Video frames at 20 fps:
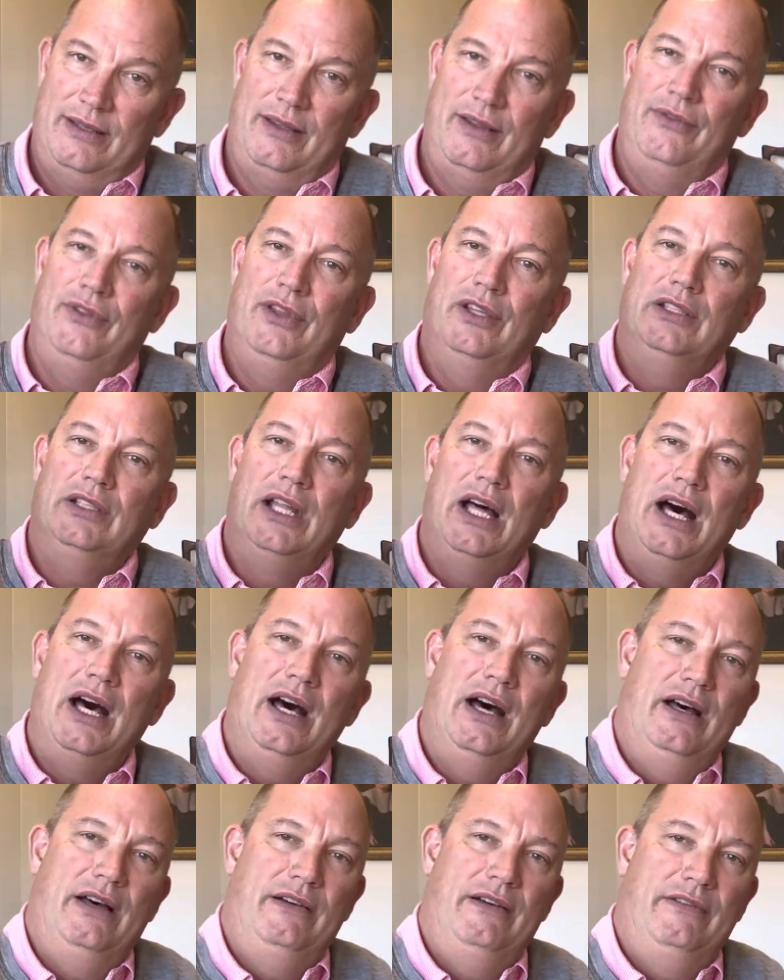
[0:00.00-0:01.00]
the
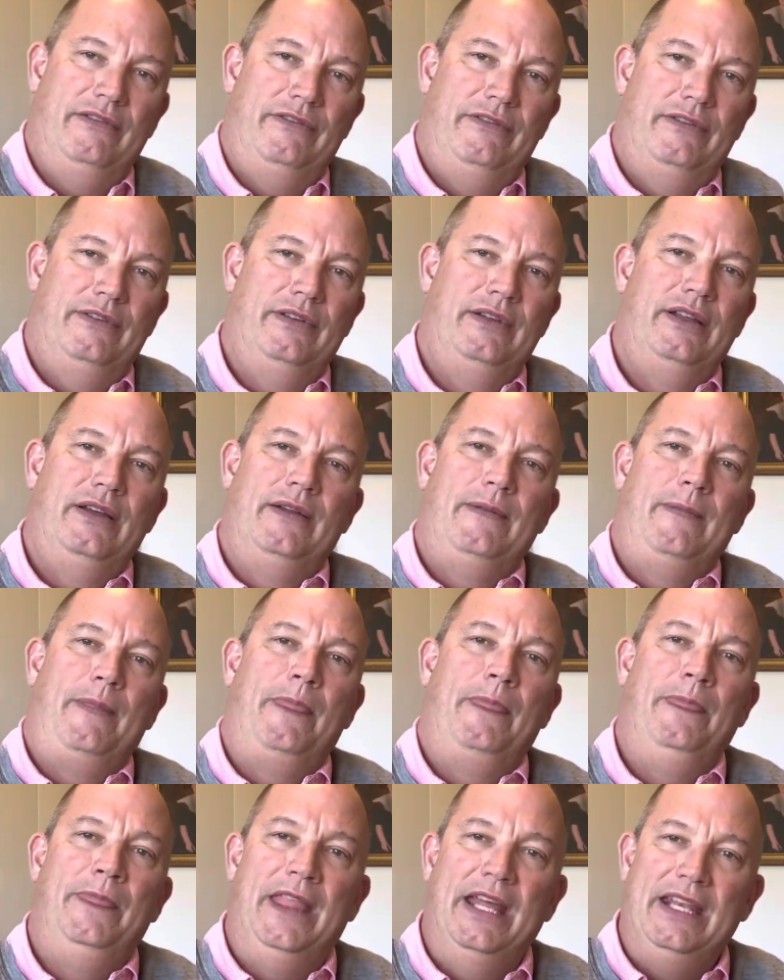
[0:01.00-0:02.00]
love
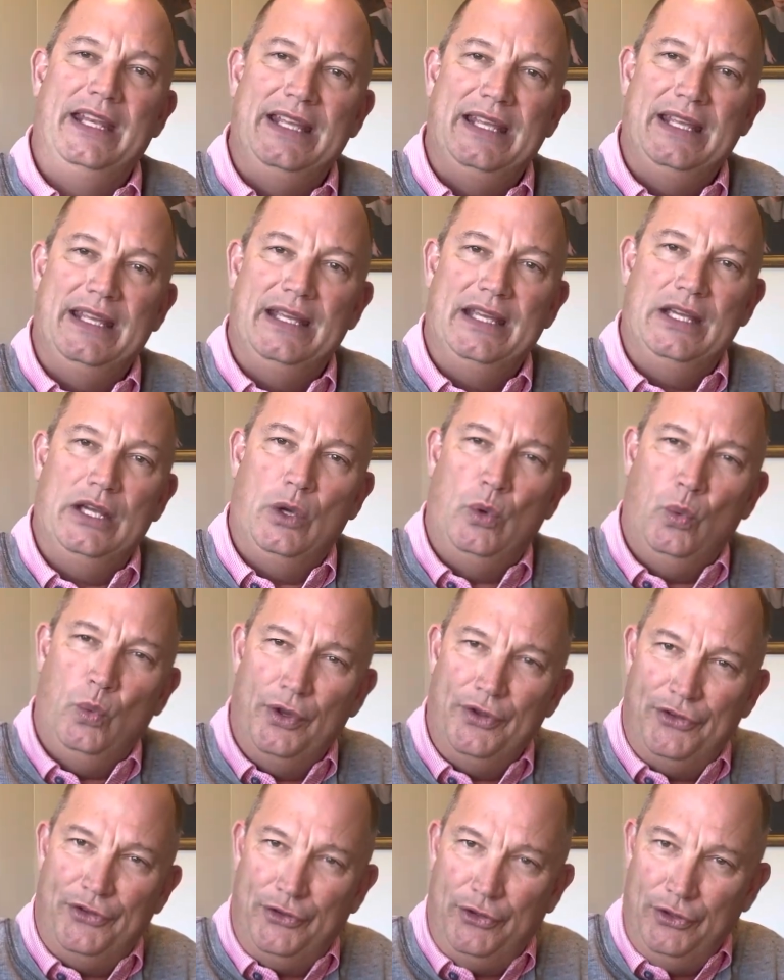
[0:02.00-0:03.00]
that
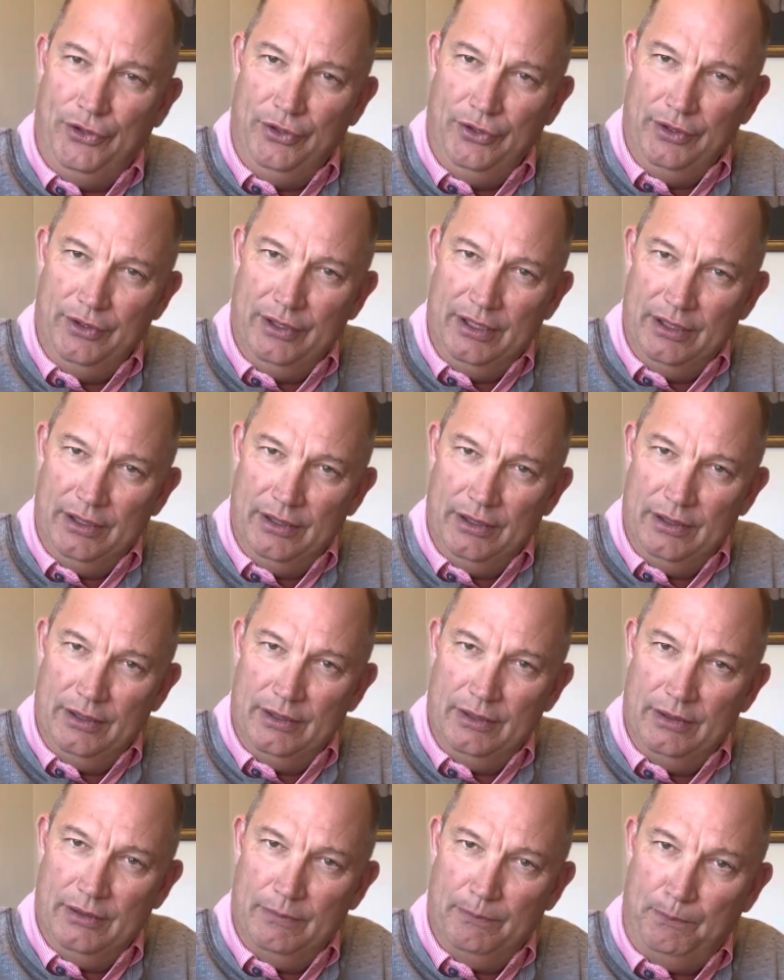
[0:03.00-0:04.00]
was
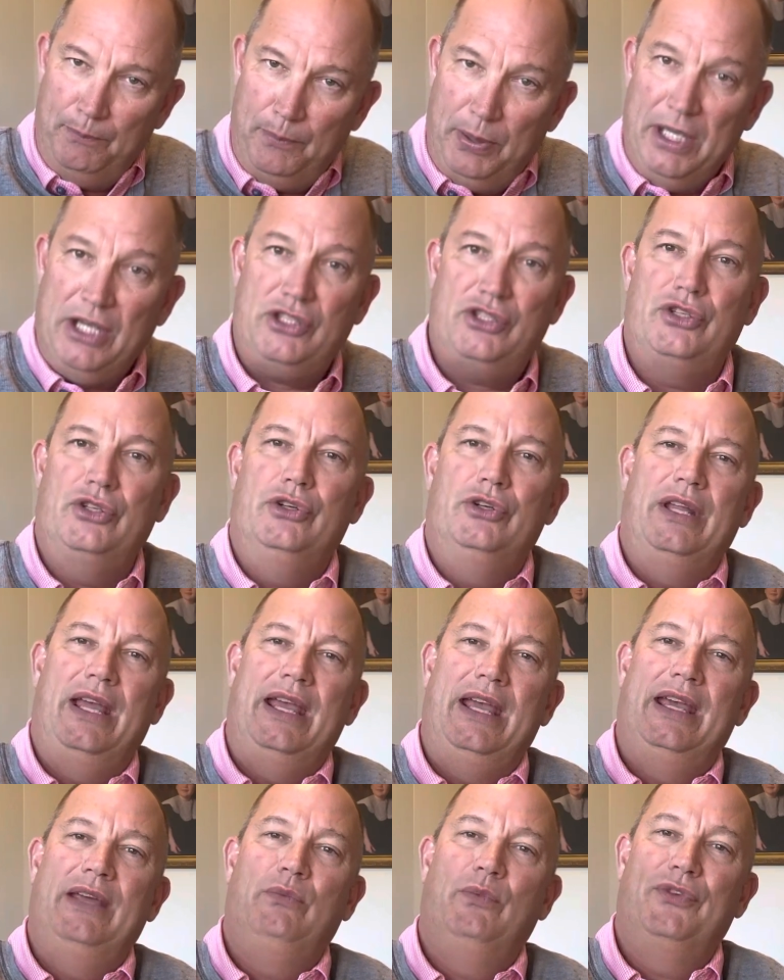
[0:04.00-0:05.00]
pictured
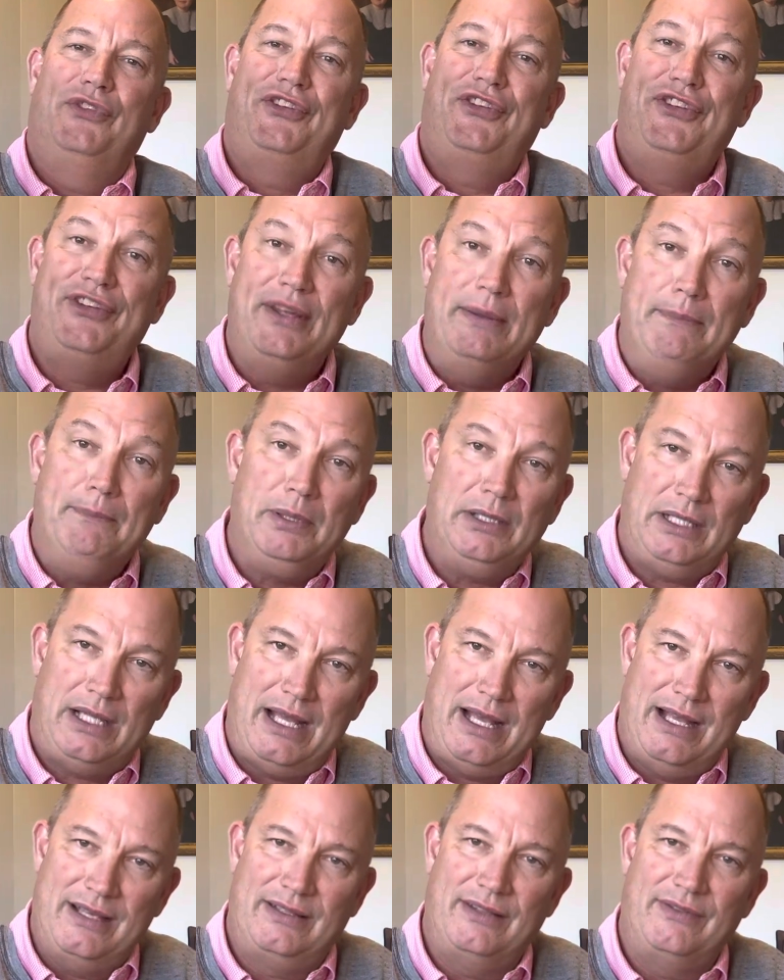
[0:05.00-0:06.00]
and was
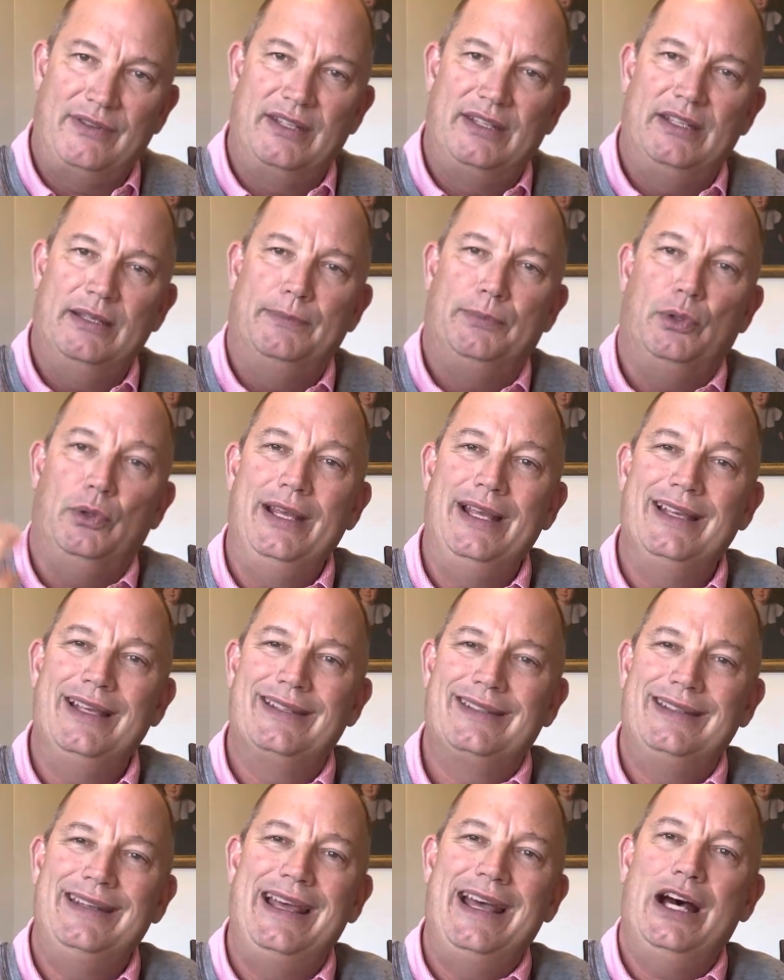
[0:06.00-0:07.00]
symbolized in the temple
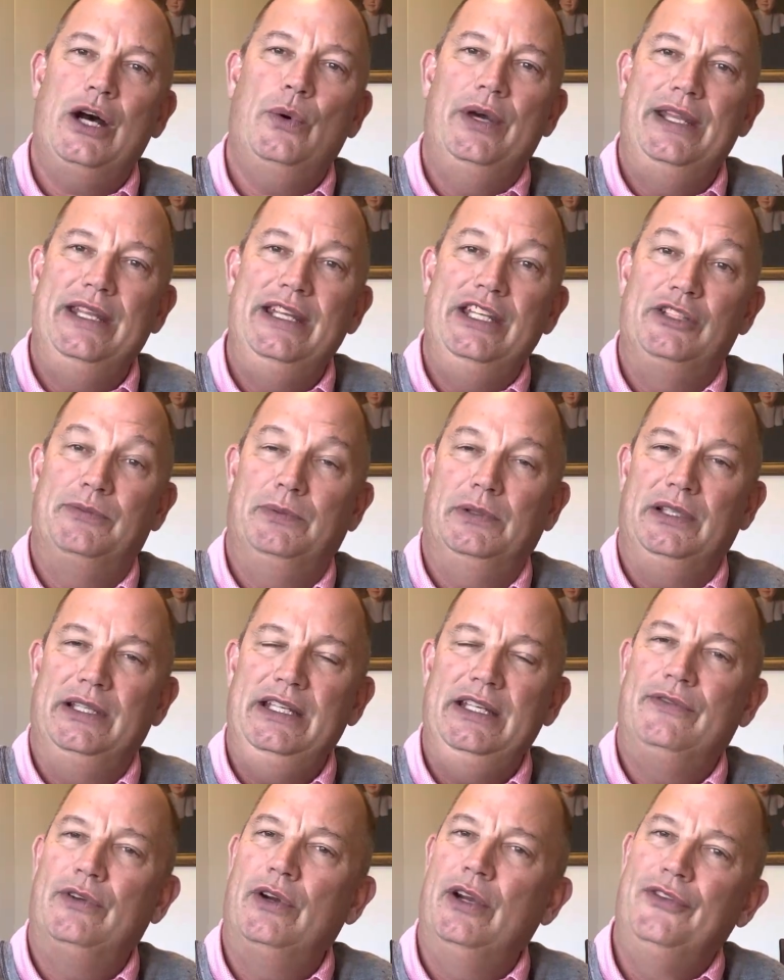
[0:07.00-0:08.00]
is now in each
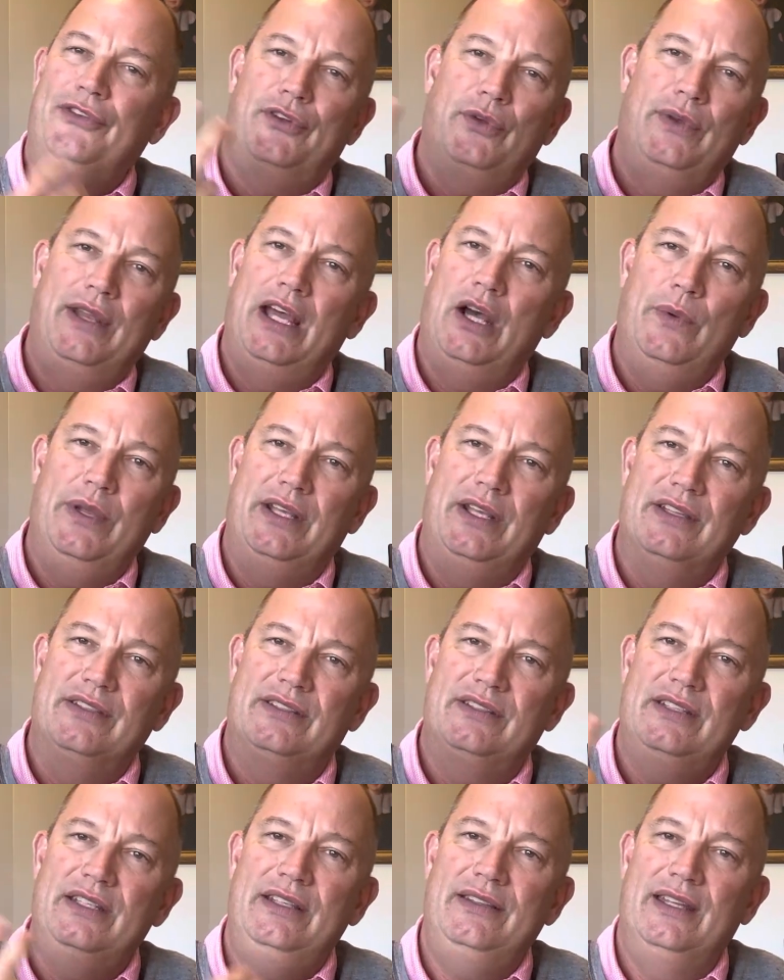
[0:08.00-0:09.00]
believer. And so now we can
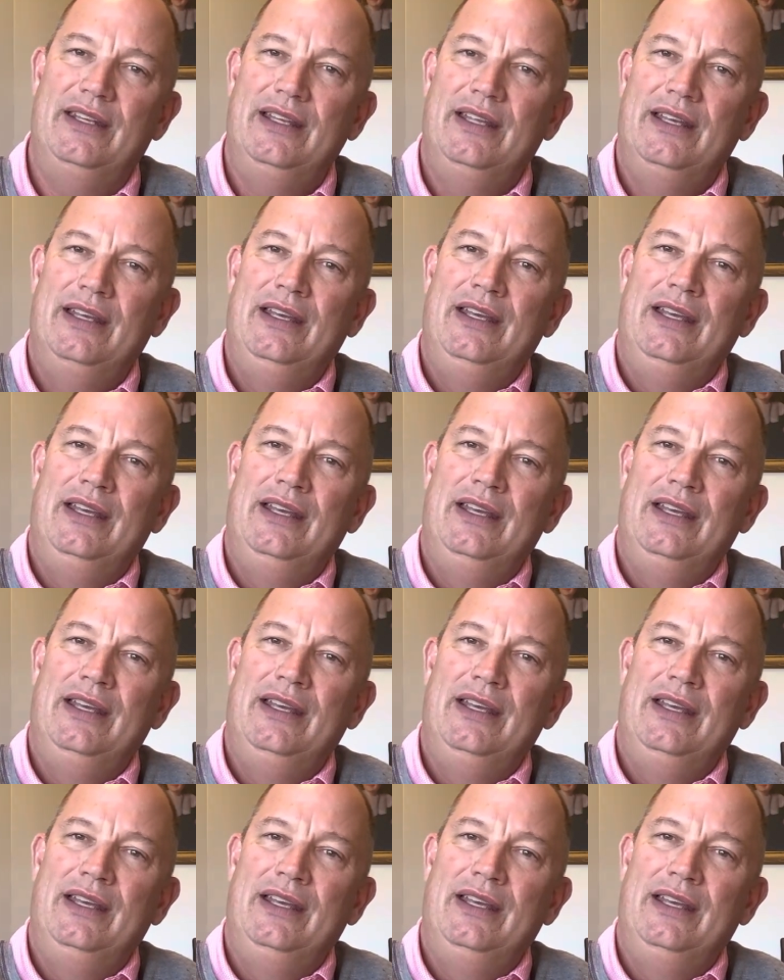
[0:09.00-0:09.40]
see that